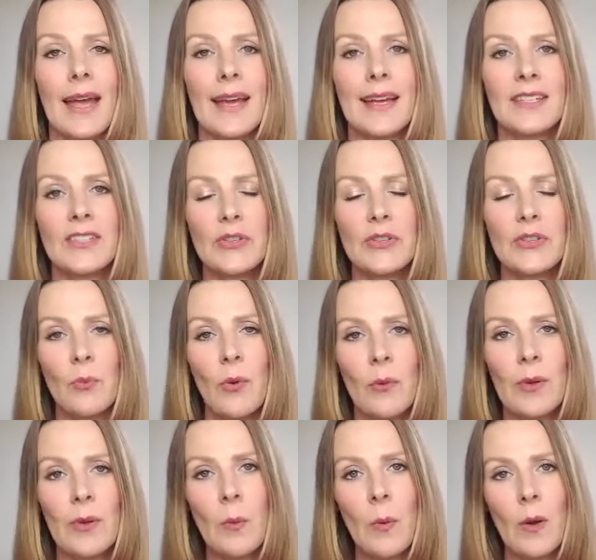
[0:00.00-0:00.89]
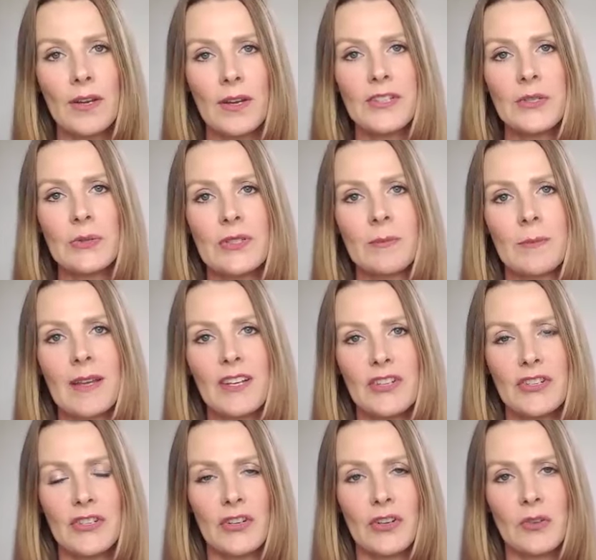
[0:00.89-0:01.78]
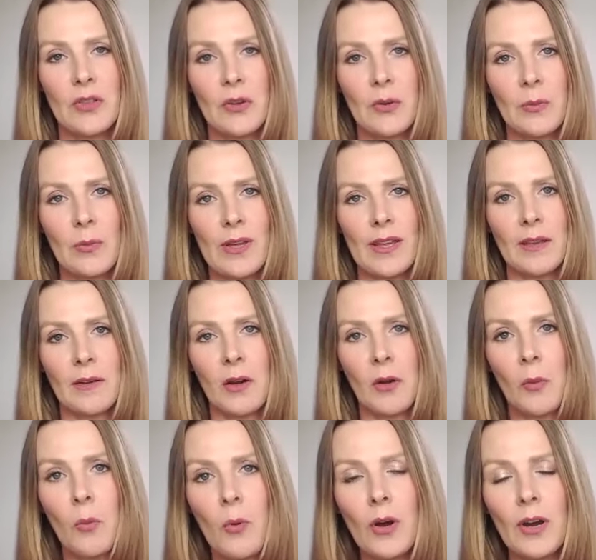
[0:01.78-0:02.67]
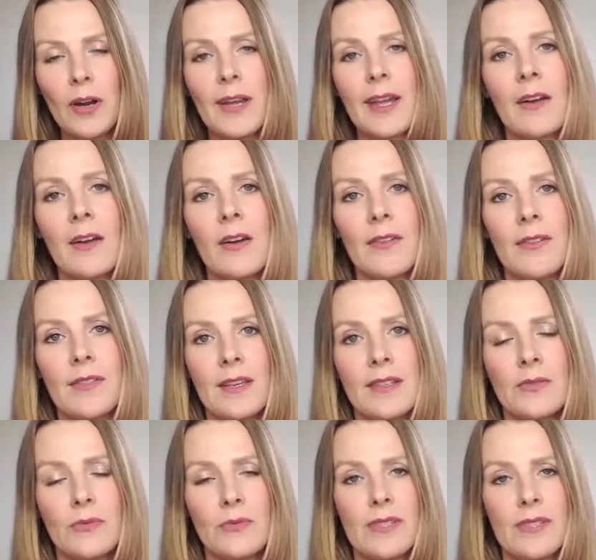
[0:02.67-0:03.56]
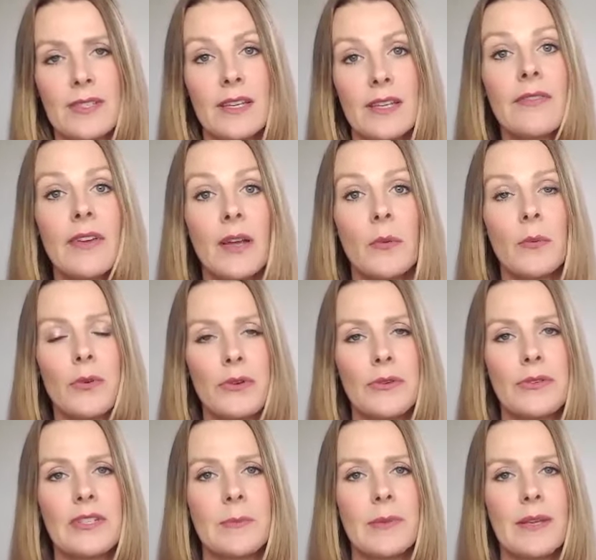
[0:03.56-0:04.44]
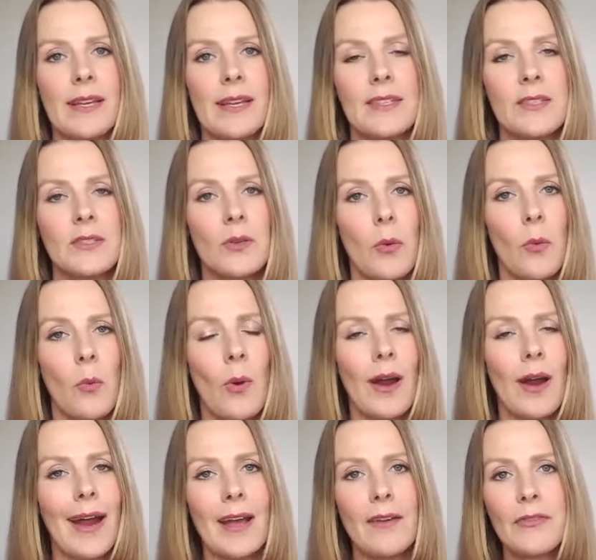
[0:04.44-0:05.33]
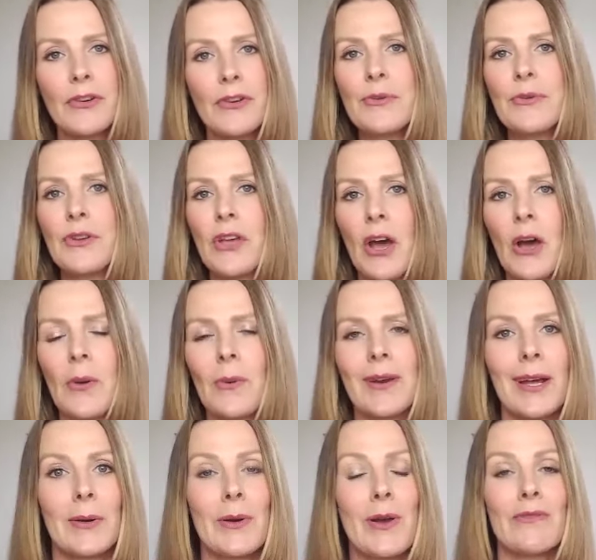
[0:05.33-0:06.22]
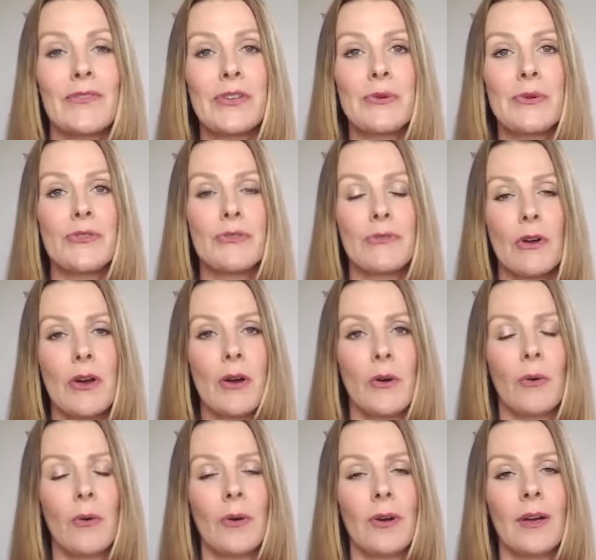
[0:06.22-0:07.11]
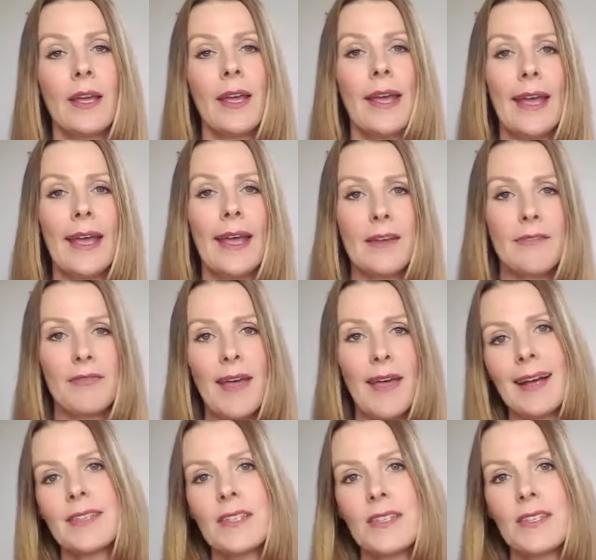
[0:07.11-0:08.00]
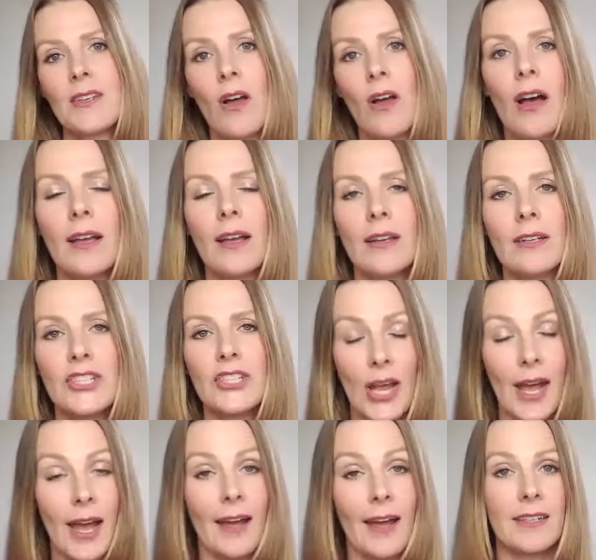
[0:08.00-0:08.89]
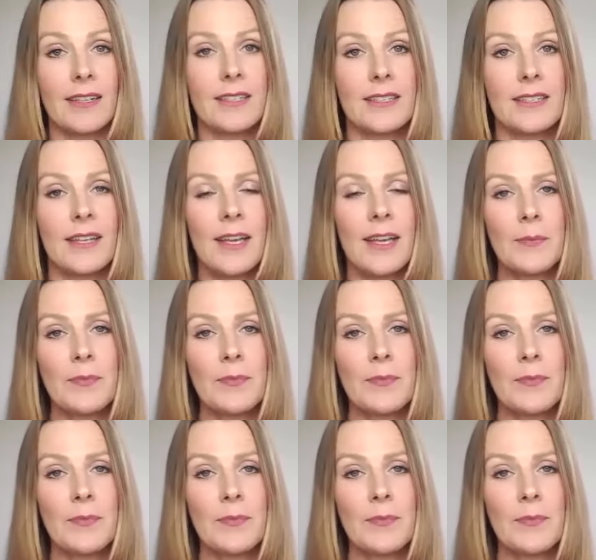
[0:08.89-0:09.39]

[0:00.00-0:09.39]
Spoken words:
And what we want to do is make sure that we are working on this receiving wound, because wherever you go and however you grow, if that's not checked,